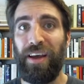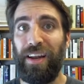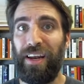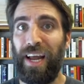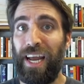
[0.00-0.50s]

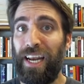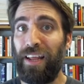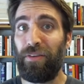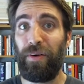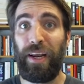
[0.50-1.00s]

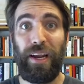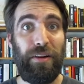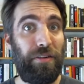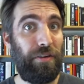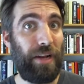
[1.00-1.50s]
93,
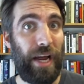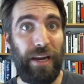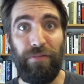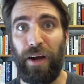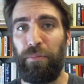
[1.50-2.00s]

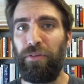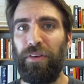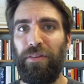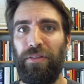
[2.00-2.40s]
95%